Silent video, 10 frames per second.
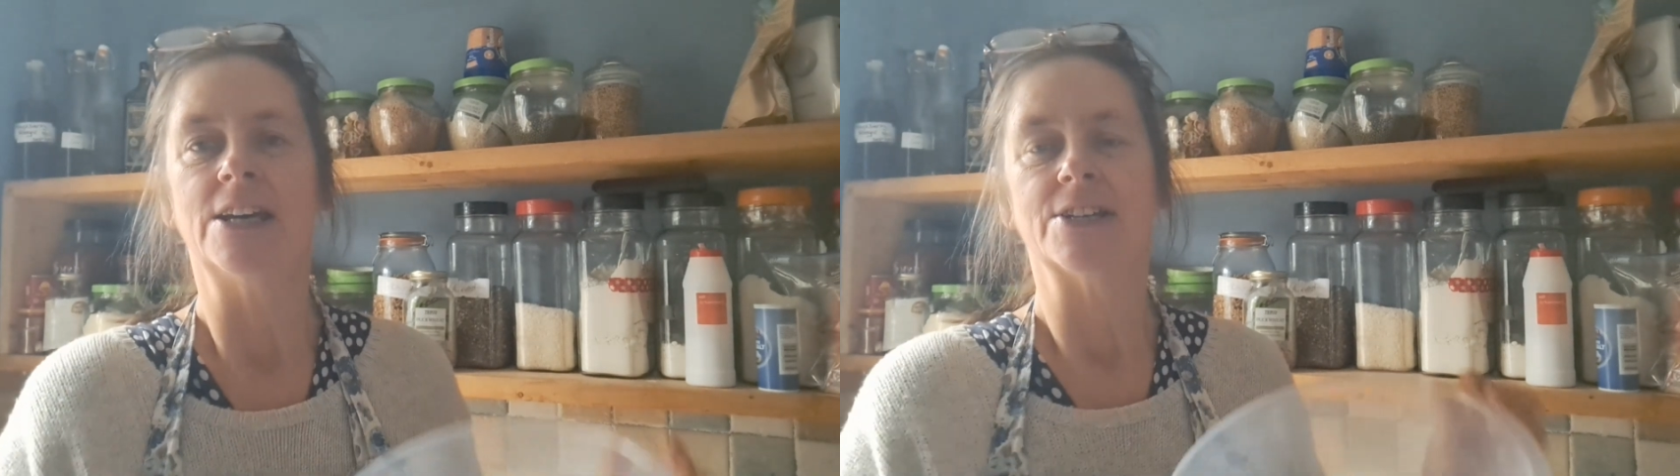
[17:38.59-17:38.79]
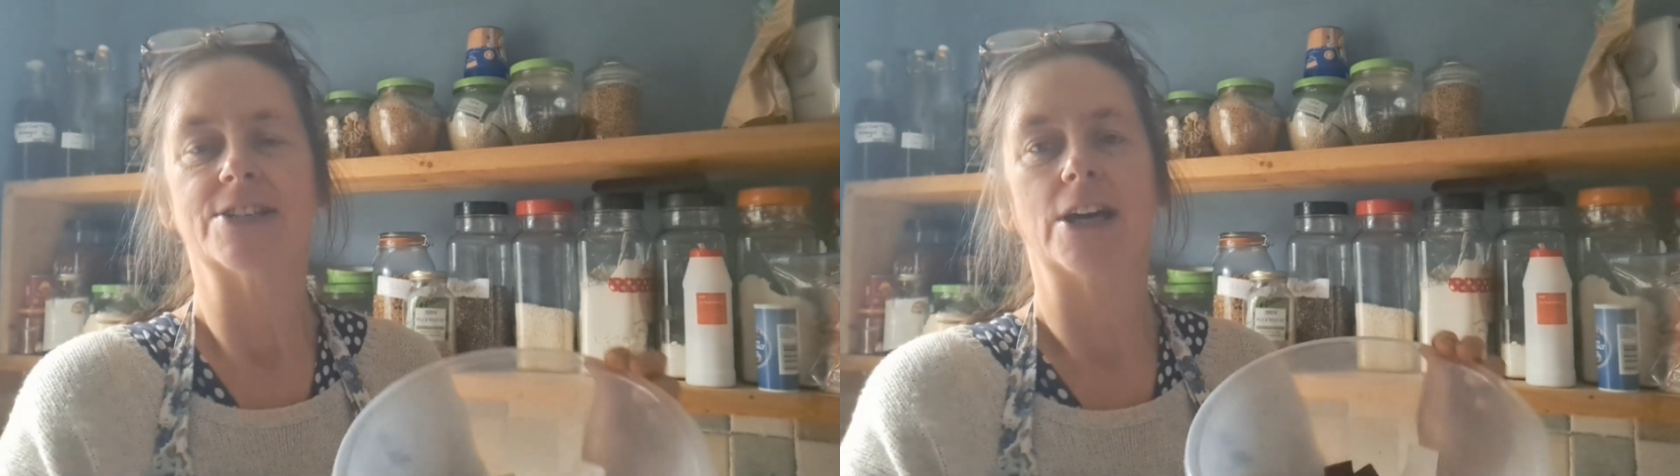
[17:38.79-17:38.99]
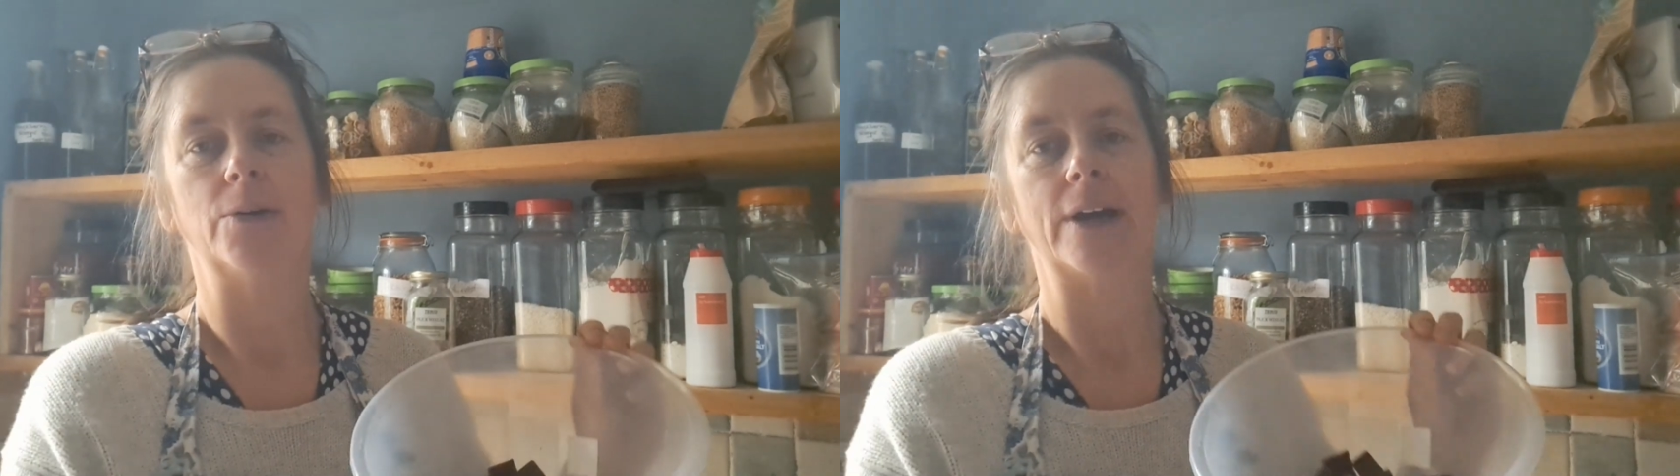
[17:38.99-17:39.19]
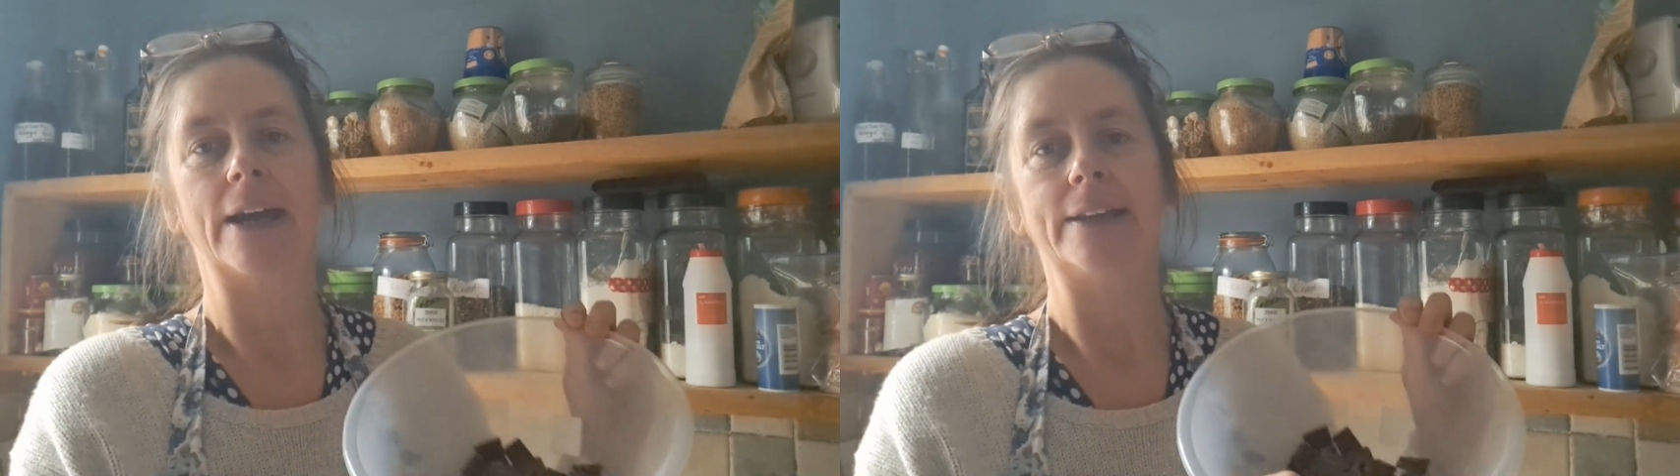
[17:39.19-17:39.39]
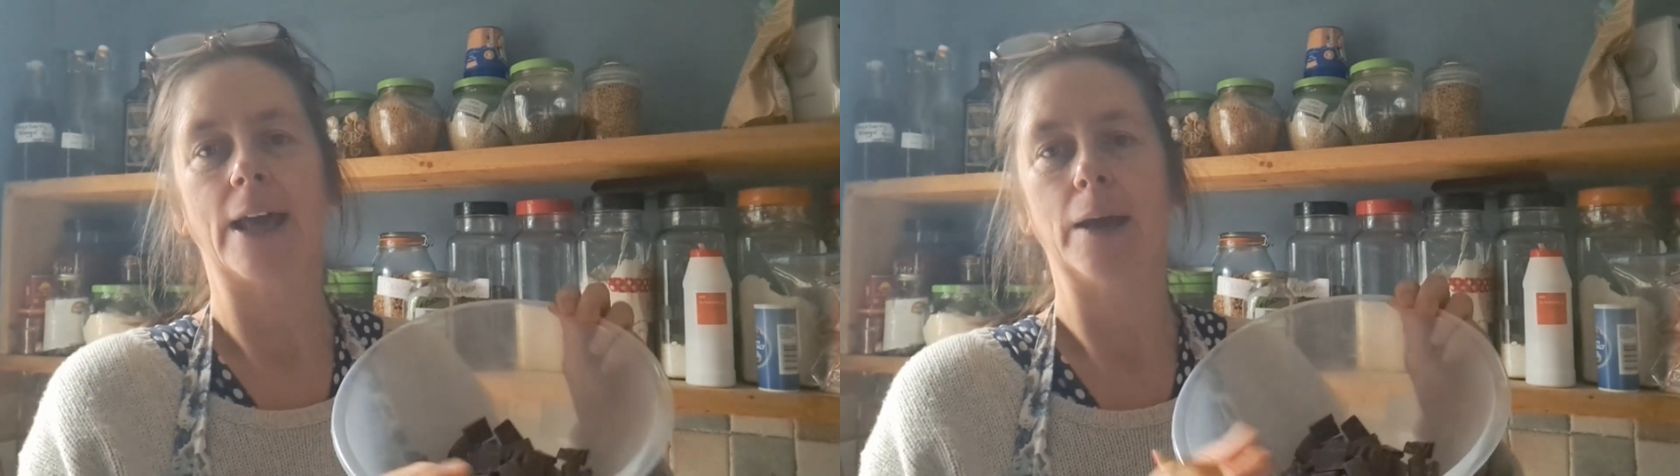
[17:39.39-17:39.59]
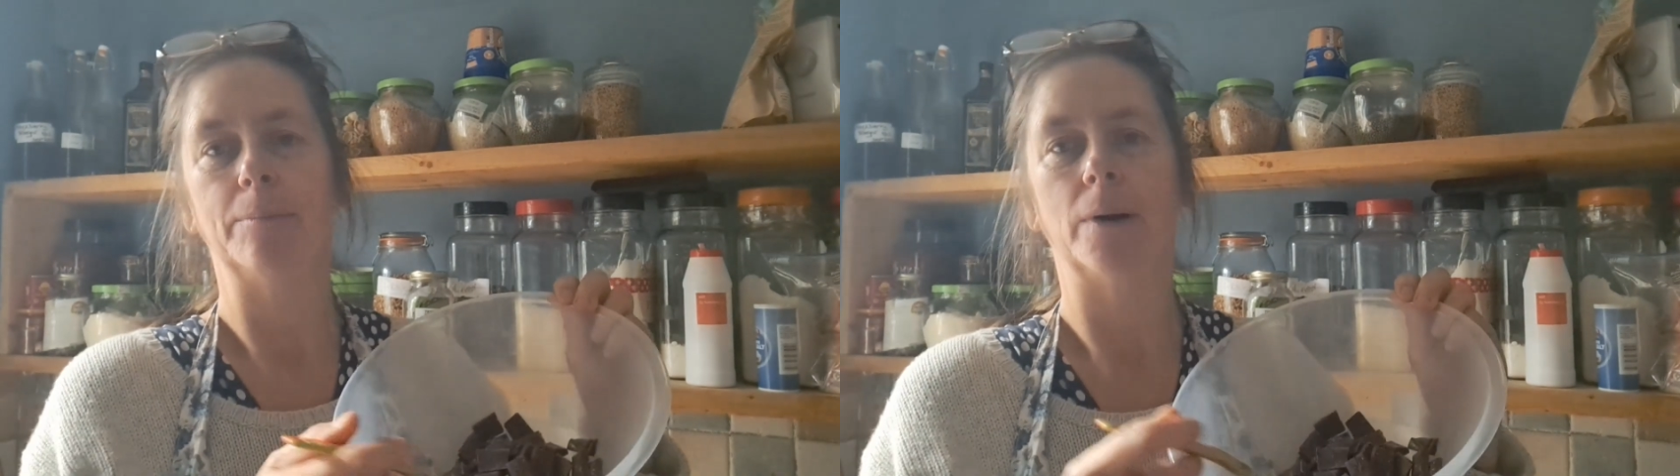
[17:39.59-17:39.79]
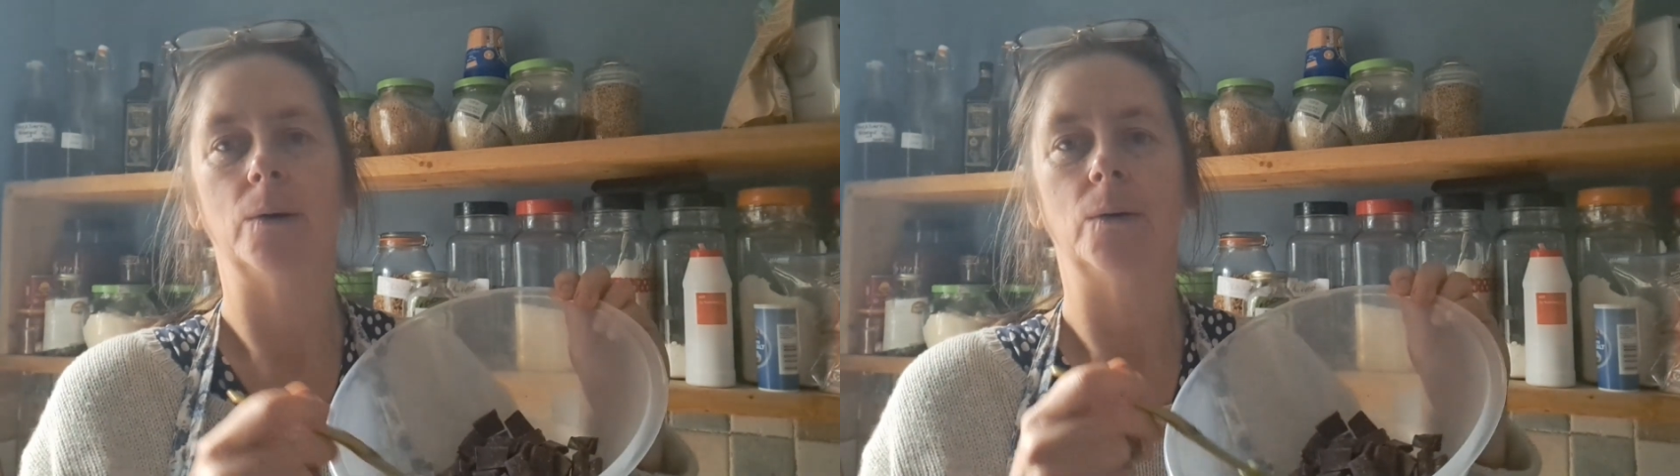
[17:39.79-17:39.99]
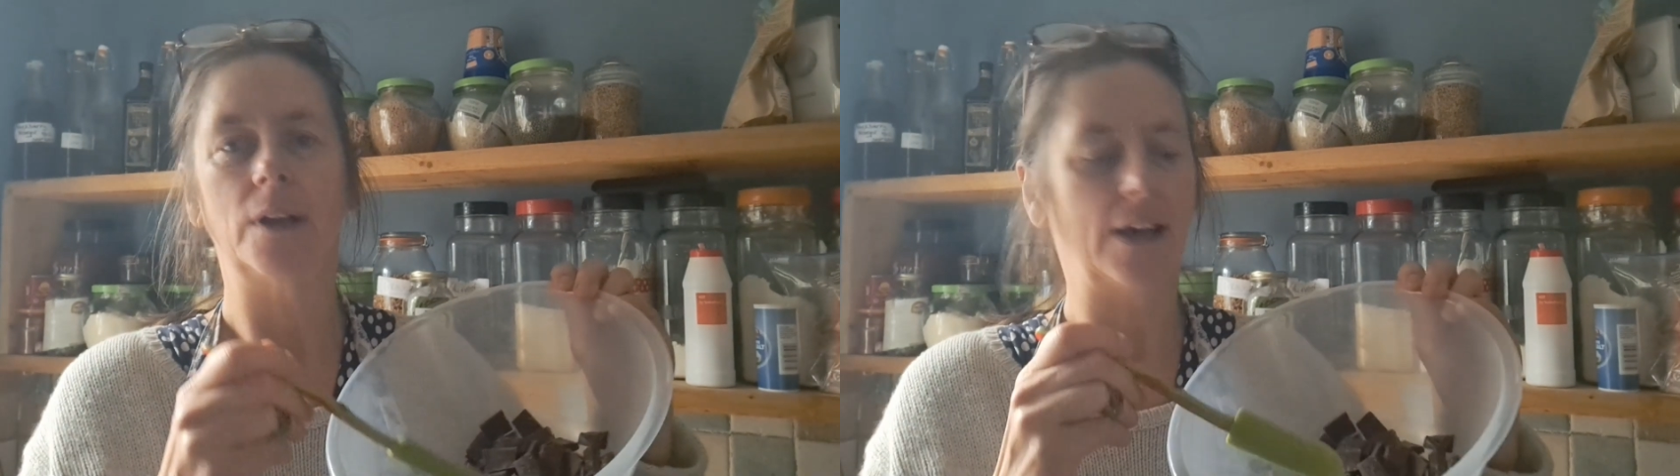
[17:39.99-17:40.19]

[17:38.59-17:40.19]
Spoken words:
So in a bowl